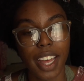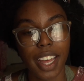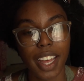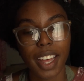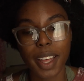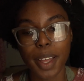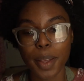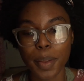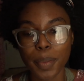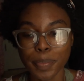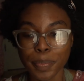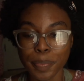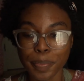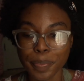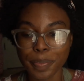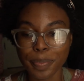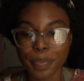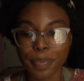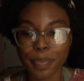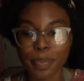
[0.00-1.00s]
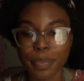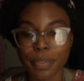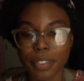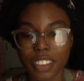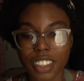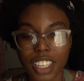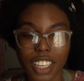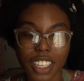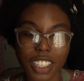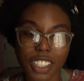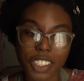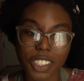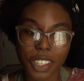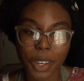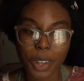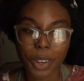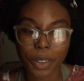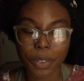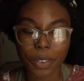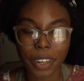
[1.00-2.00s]
Um,
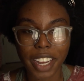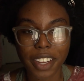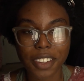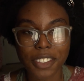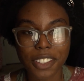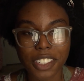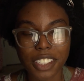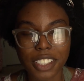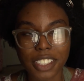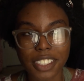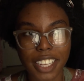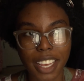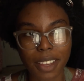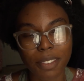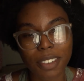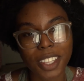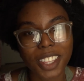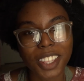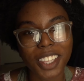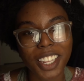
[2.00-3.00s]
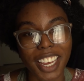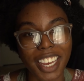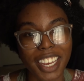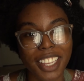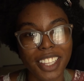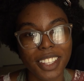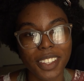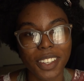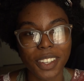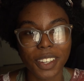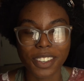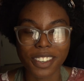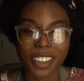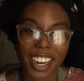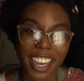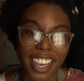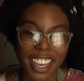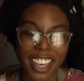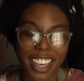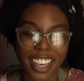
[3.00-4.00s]
so around 7th, 8th
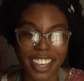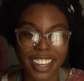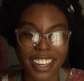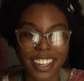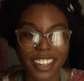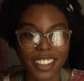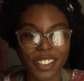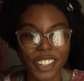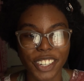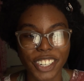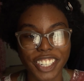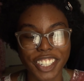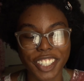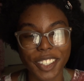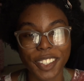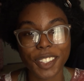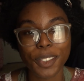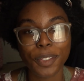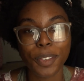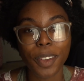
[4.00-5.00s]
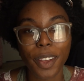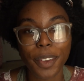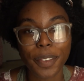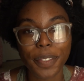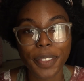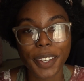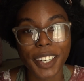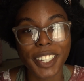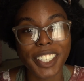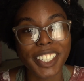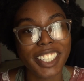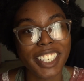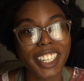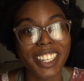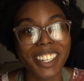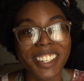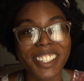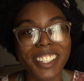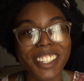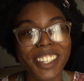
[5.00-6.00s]
grade, which is 12,
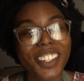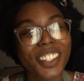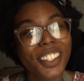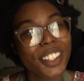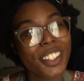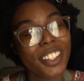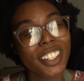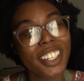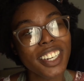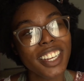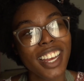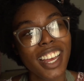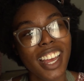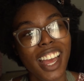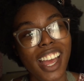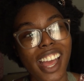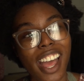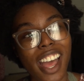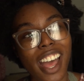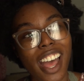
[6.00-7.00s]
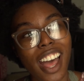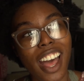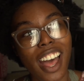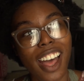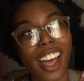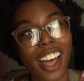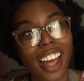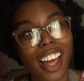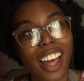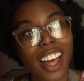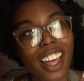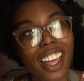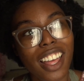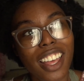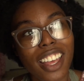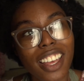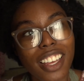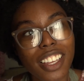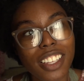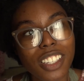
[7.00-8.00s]
13 years old, I